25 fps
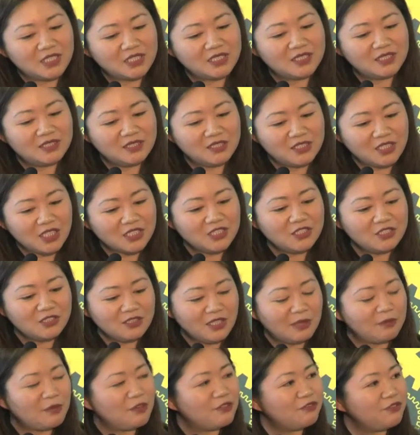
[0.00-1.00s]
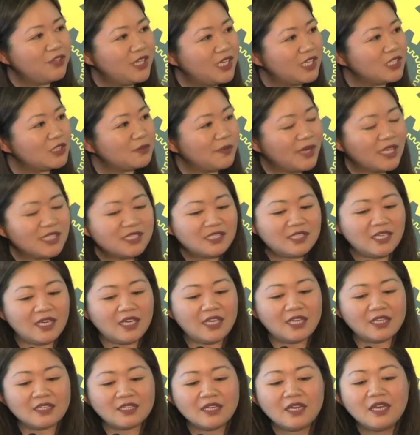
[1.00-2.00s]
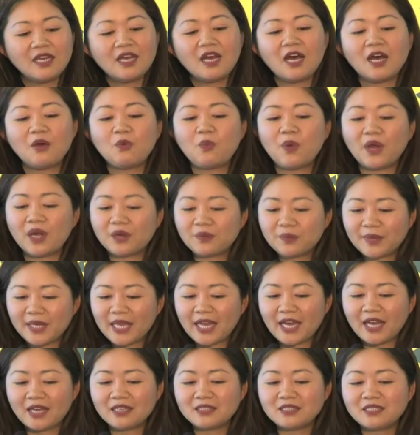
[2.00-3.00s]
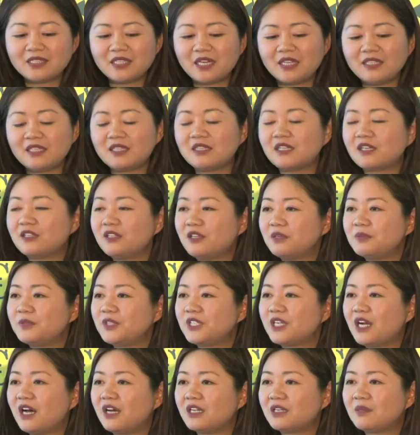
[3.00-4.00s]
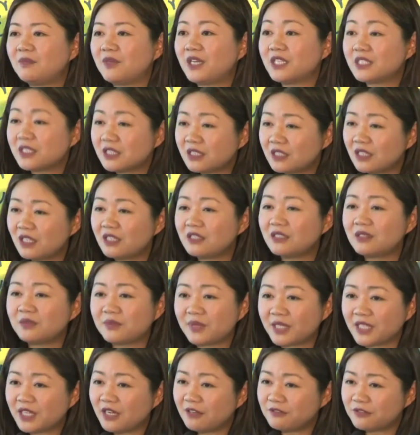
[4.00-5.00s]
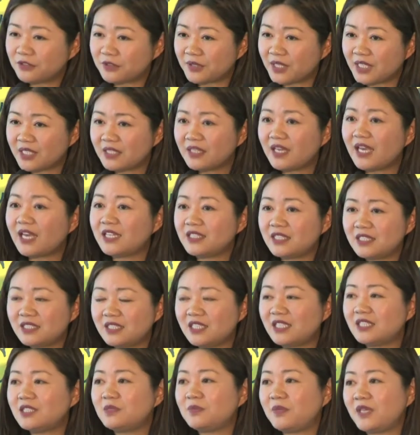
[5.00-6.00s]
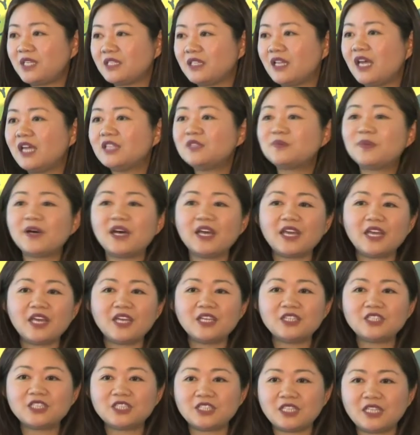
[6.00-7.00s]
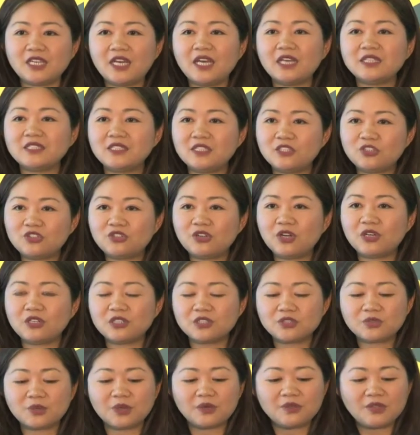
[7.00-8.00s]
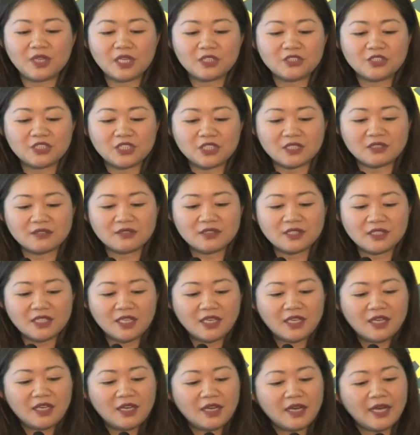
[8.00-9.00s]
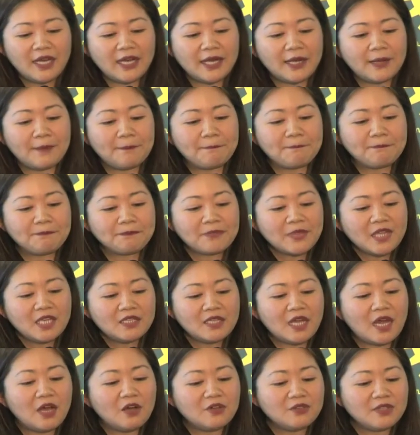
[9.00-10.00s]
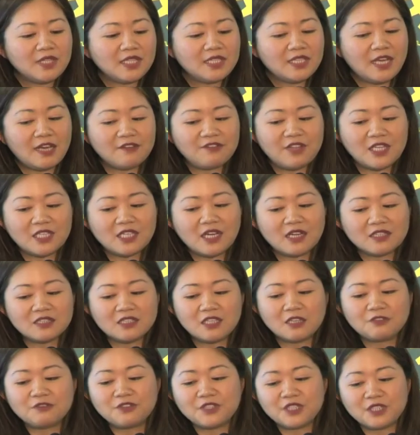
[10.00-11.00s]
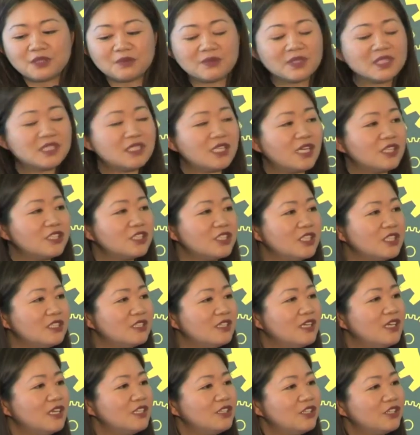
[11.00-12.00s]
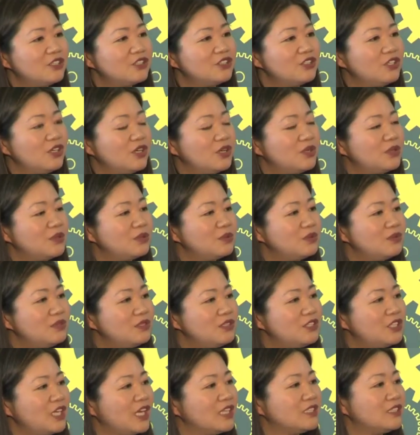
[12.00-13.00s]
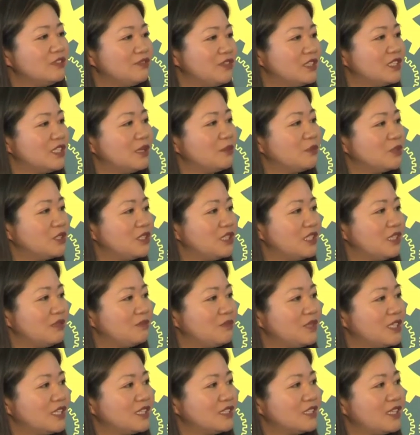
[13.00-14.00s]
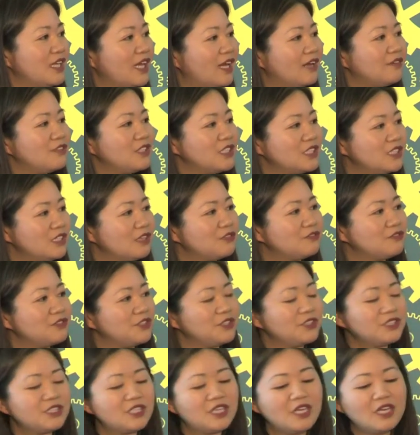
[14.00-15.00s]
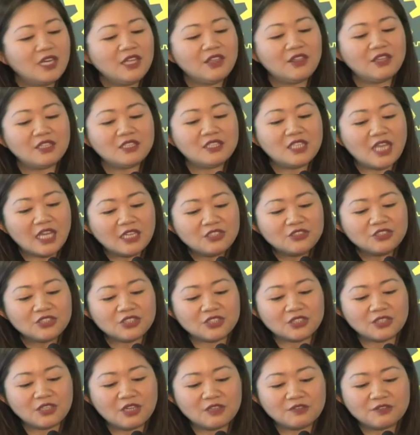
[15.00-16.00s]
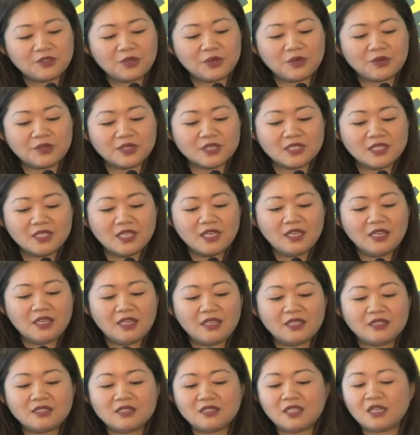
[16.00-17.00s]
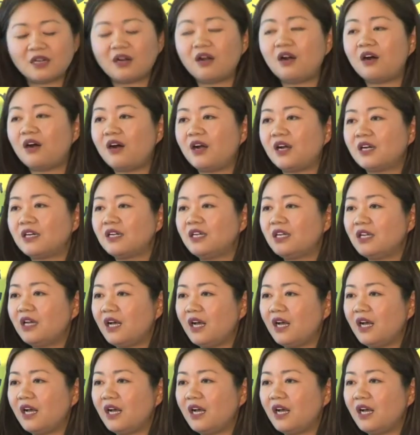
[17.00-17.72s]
is just let me finish by saying, where are we at? I think the global economy is clearly recovering, and it is being led by Asia as the strongest growth engines. Not only have they not suffered a recession, there's no chance of a double dip because they haven't suffered. The danger, of course, is there are